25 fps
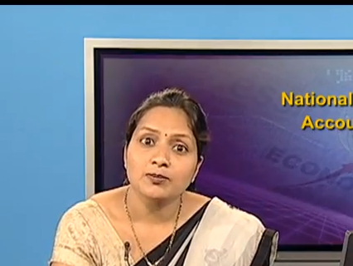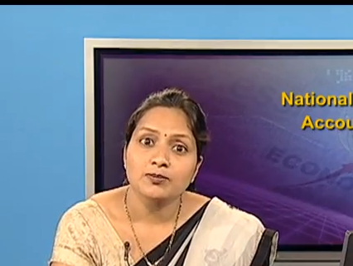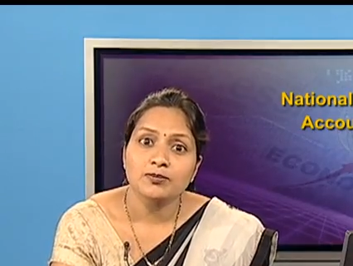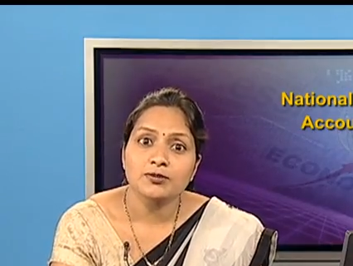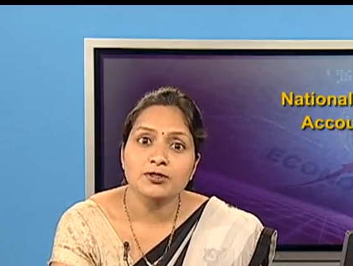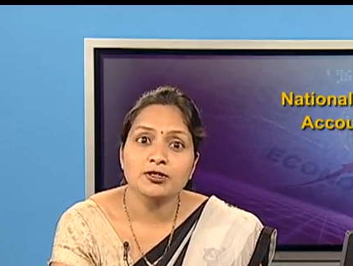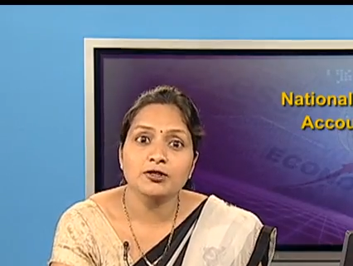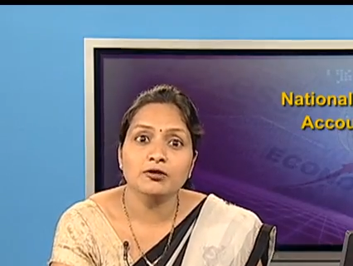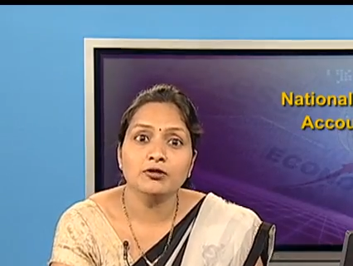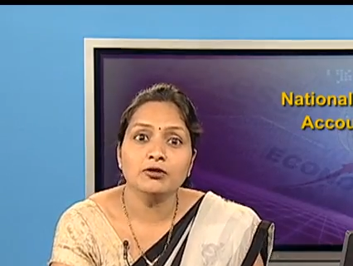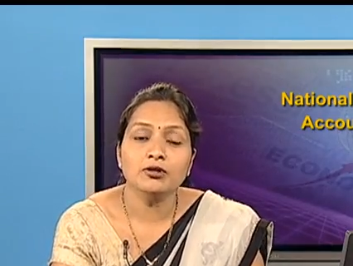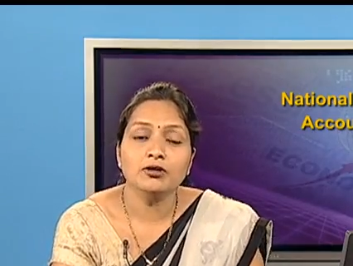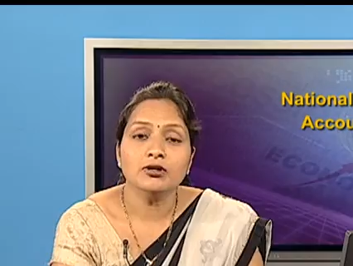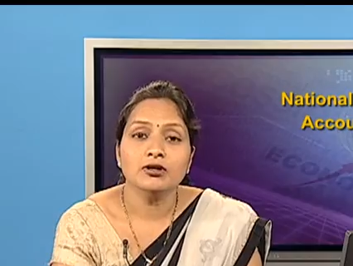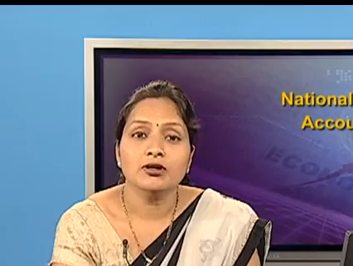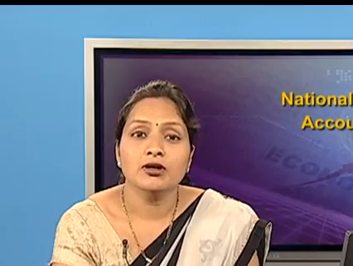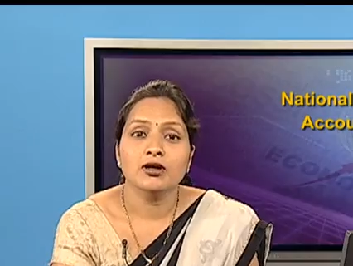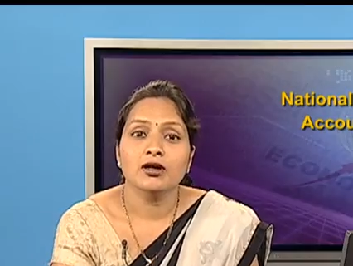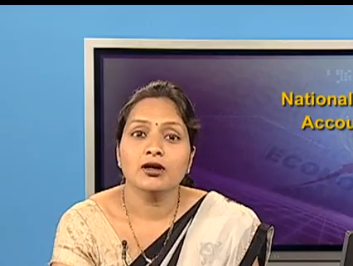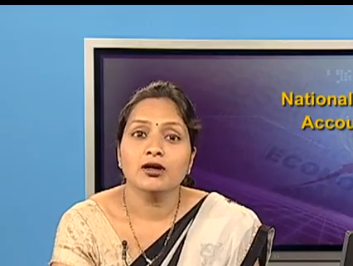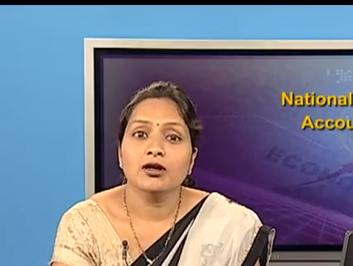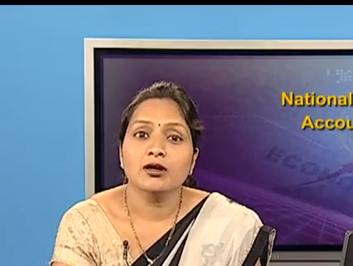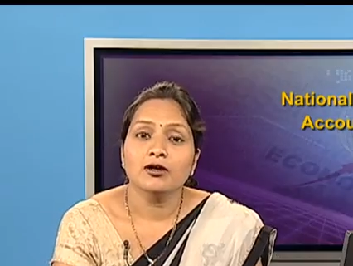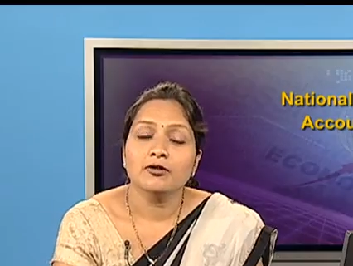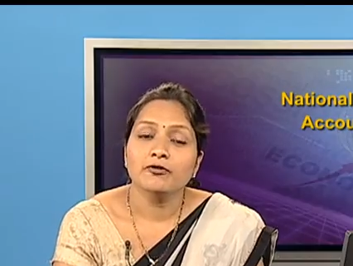So,
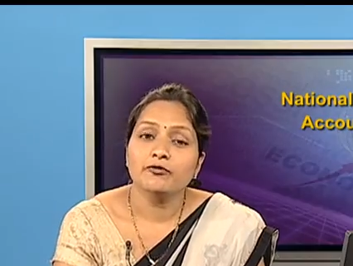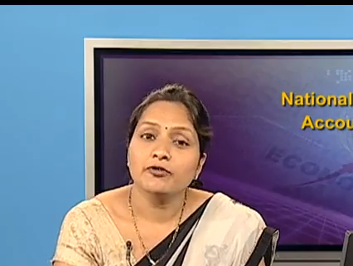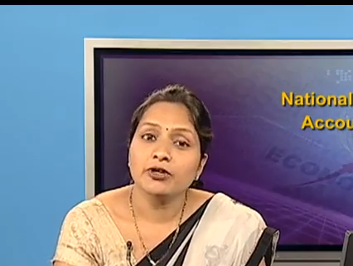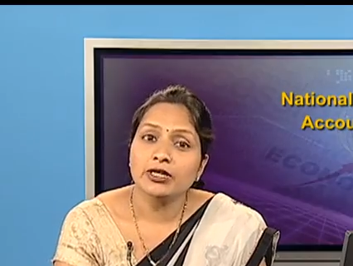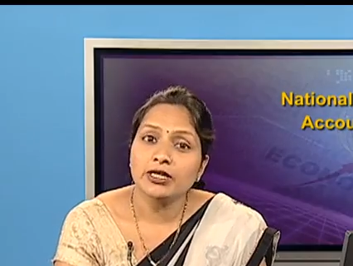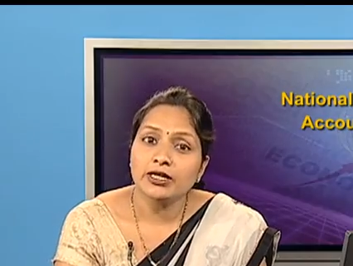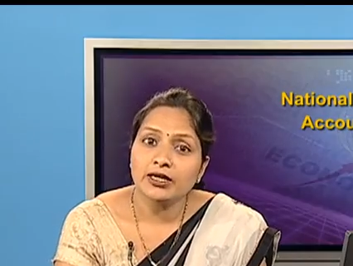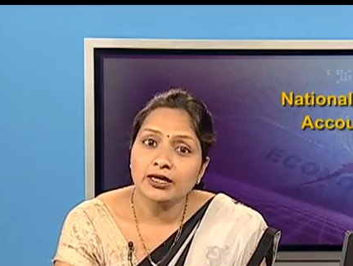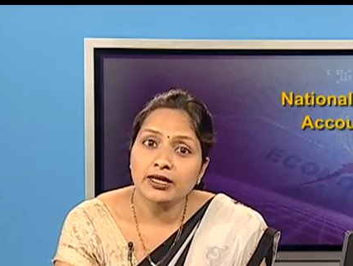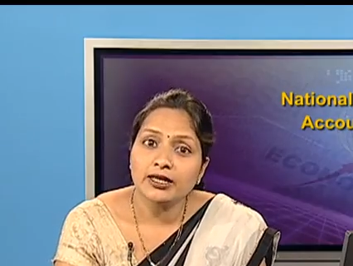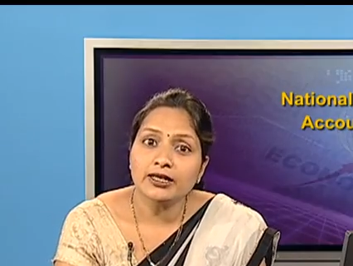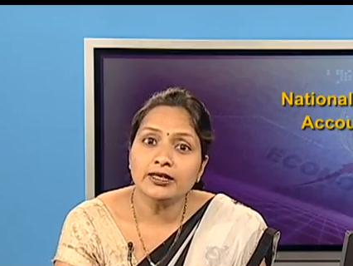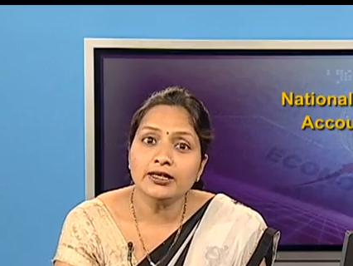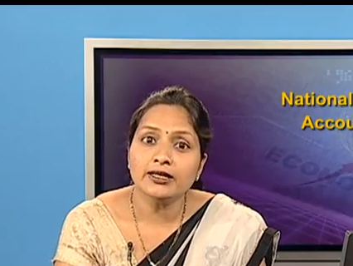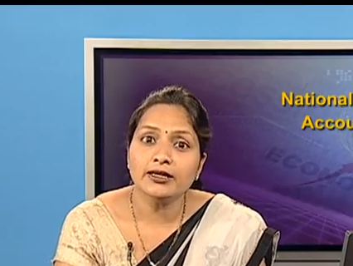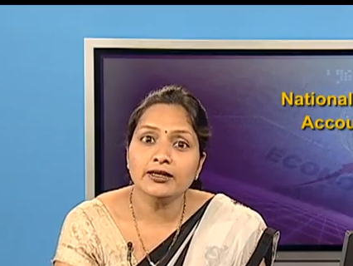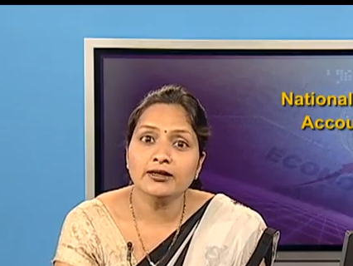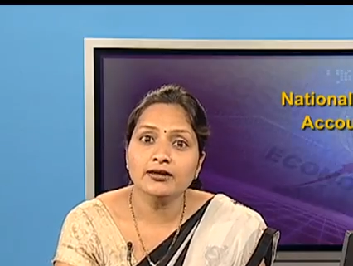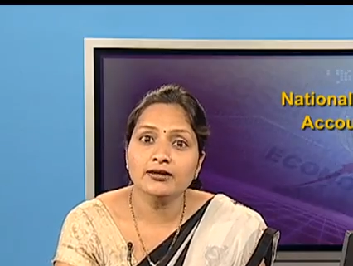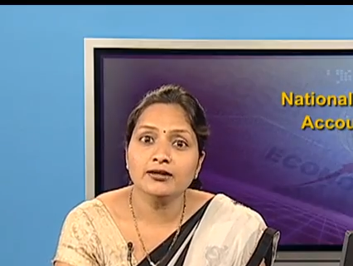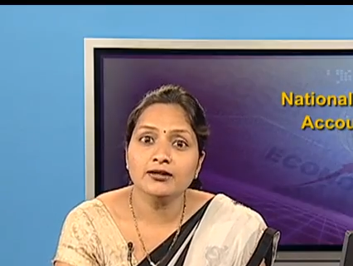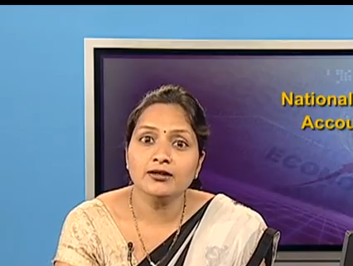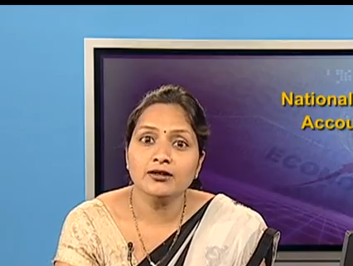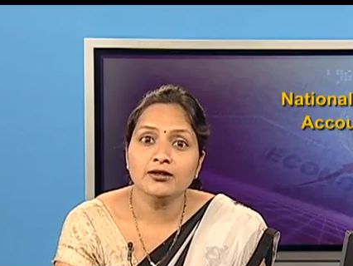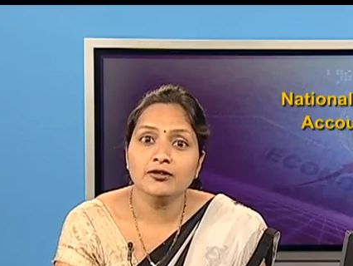we end
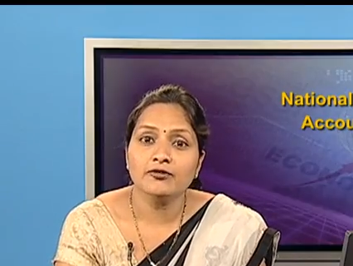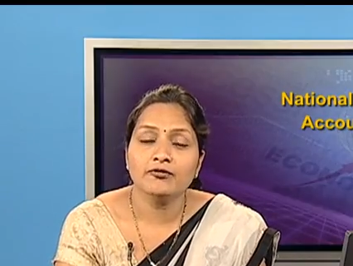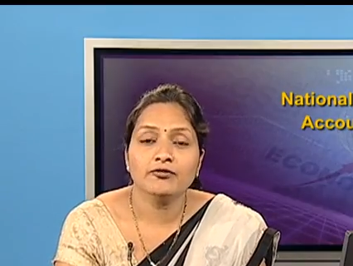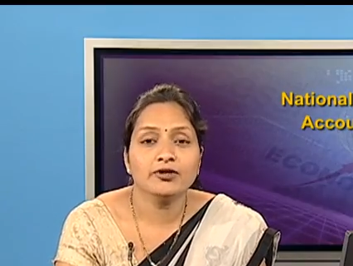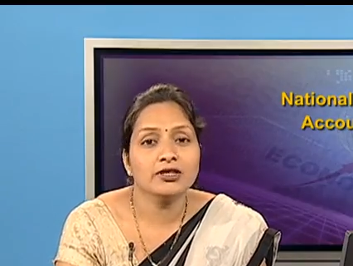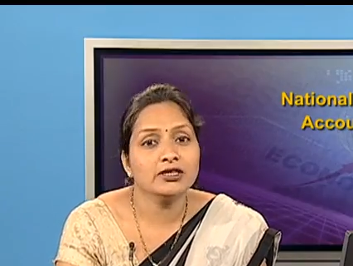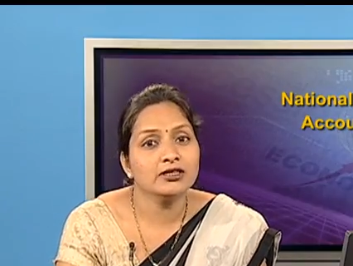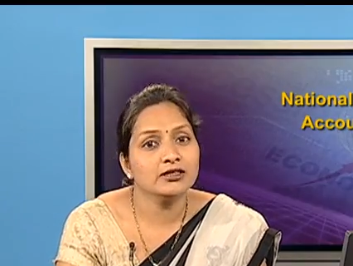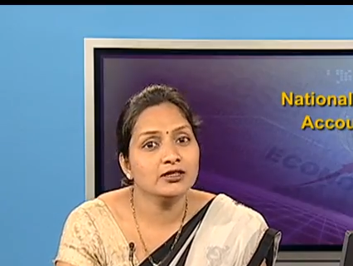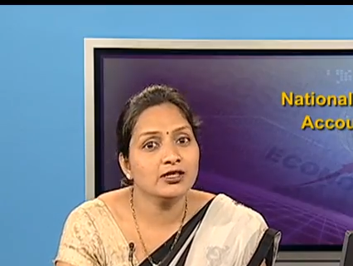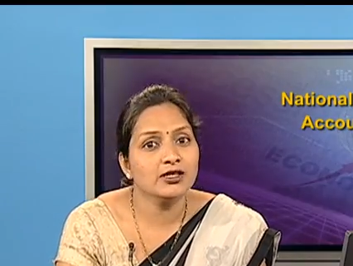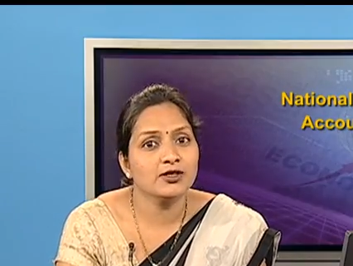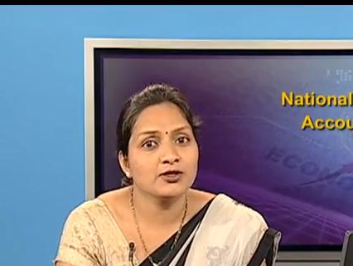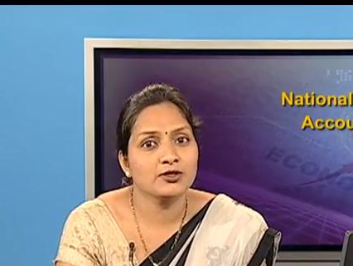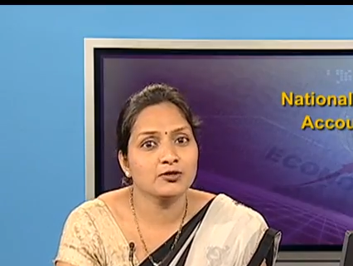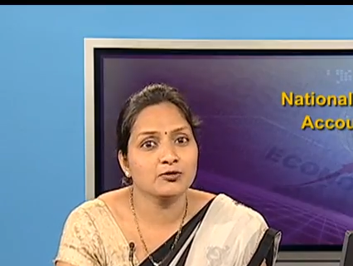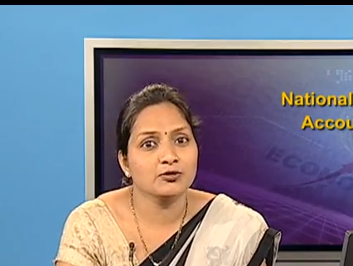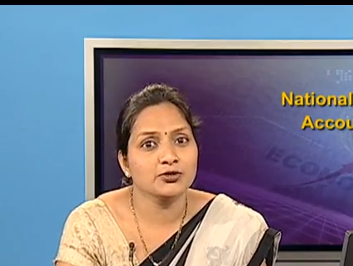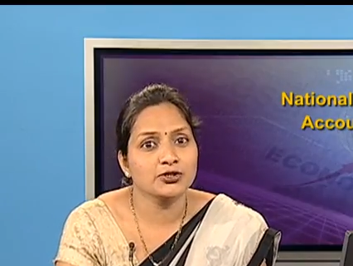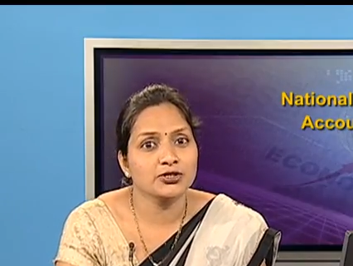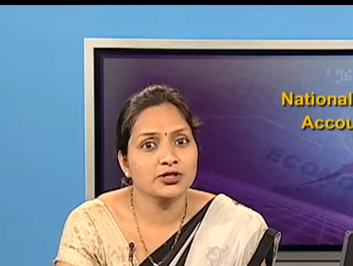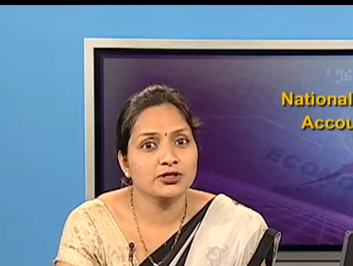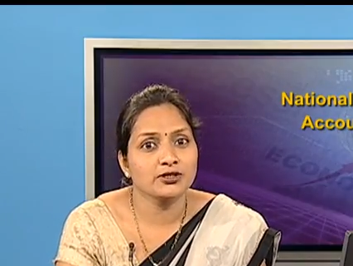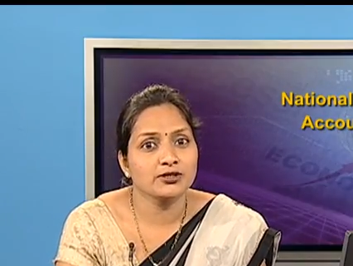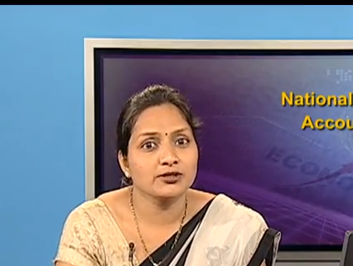here with these
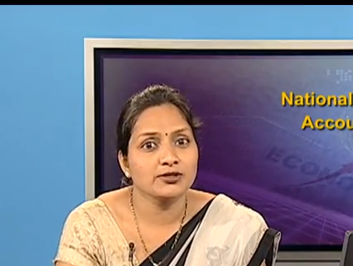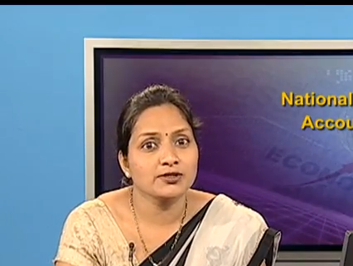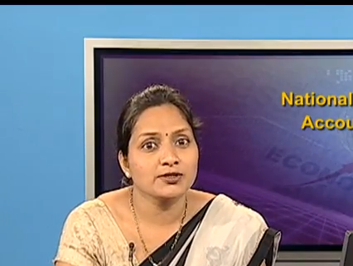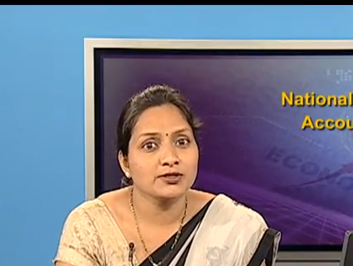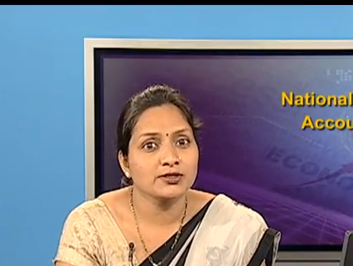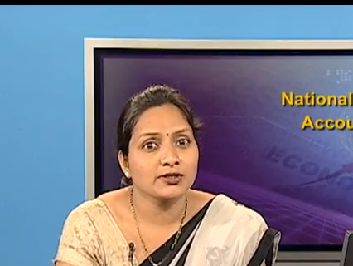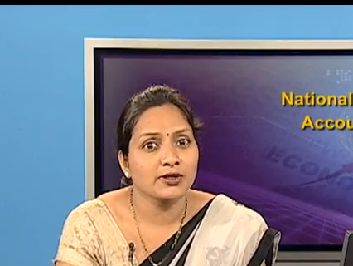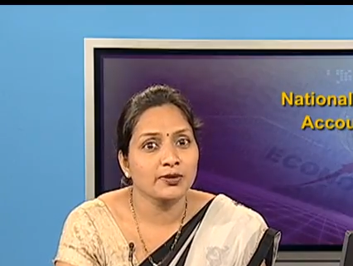questions,